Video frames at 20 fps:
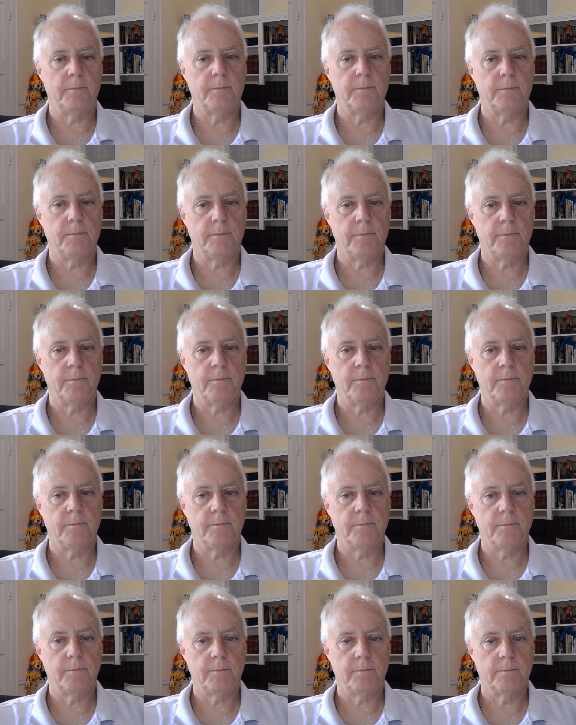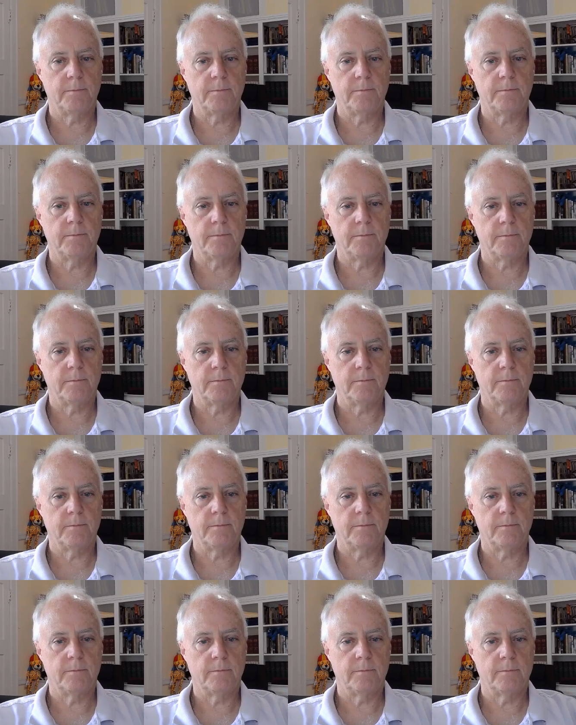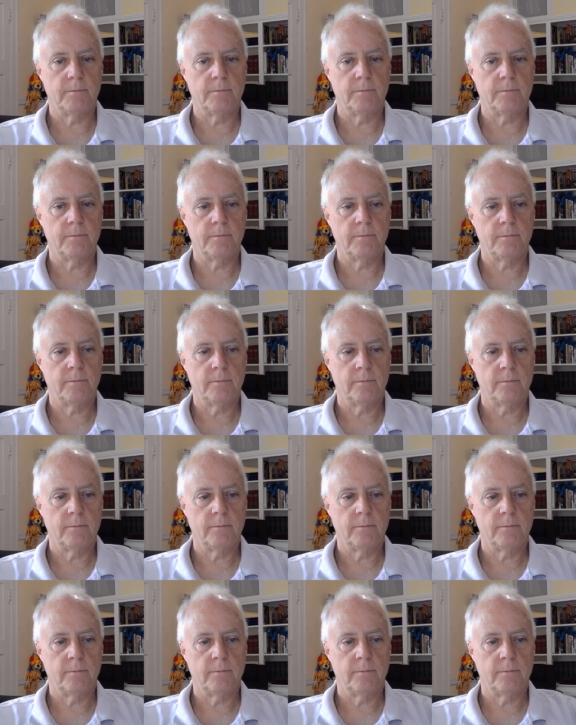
Nobody speaks.